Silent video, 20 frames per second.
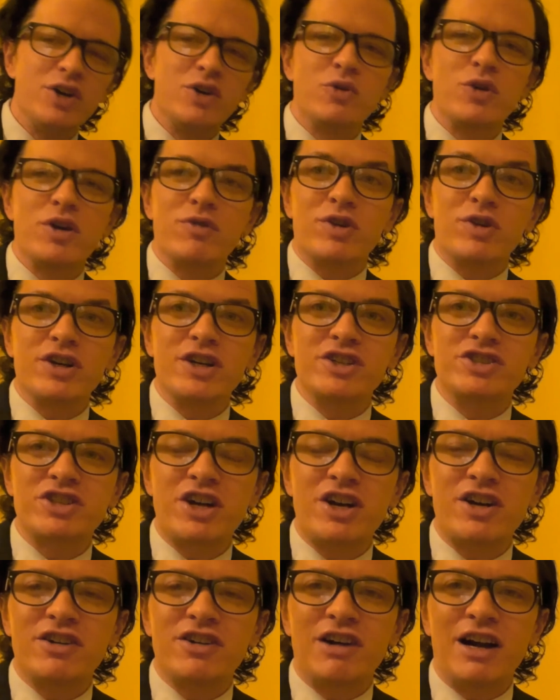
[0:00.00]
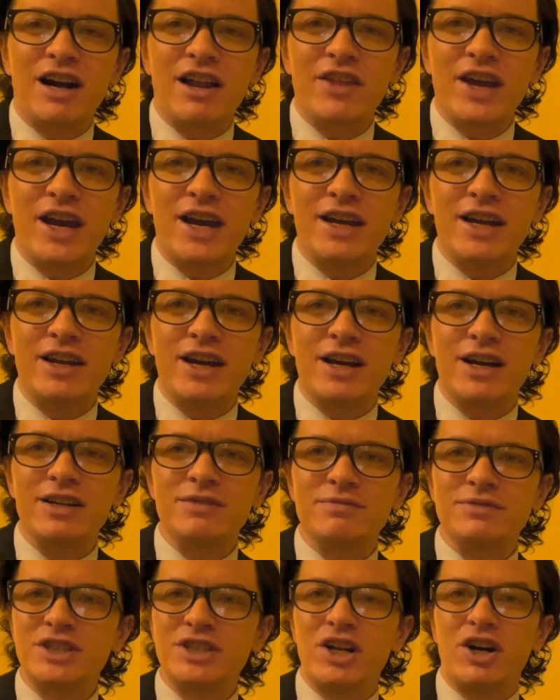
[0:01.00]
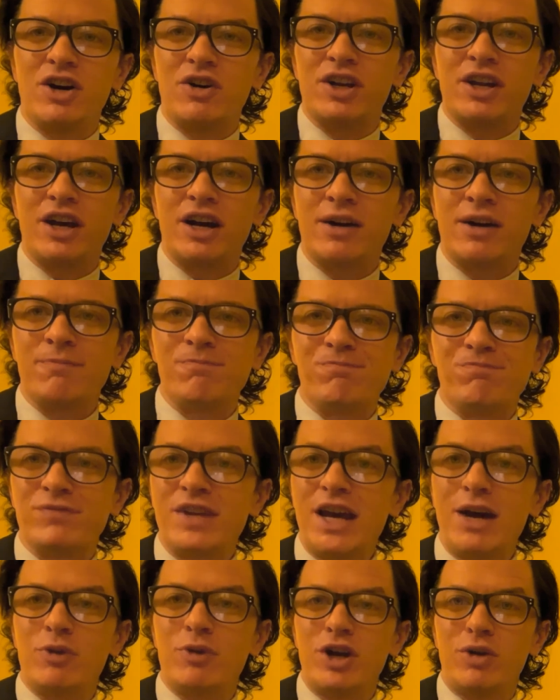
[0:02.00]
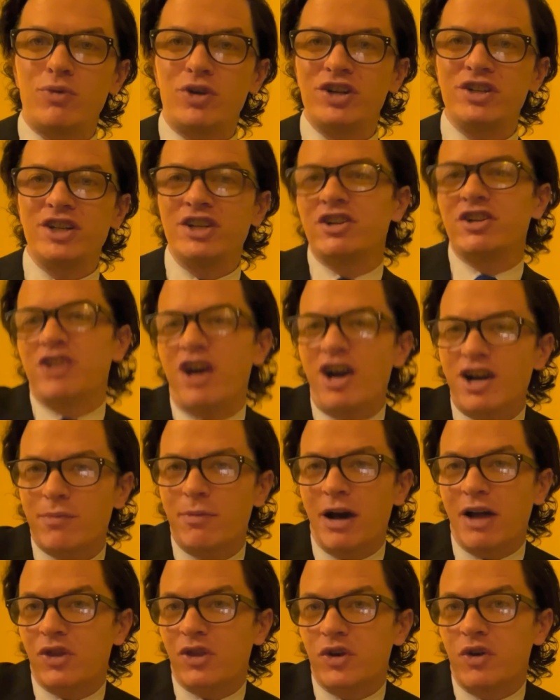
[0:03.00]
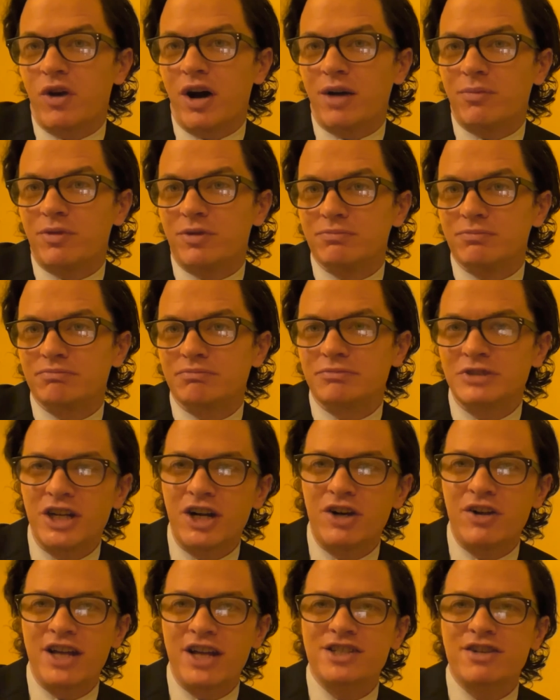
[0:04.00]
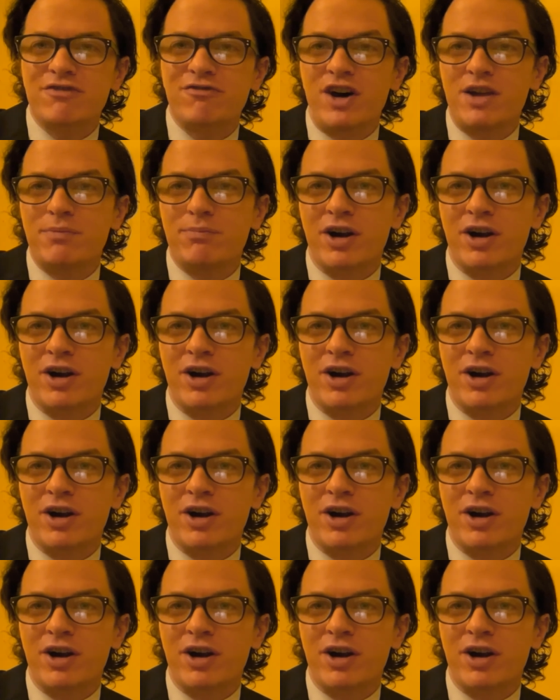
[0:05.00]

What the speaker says: we've really shared a lot of that, and, you know, and, yeah, we don't really need to talk about the new album, you know, that's the fun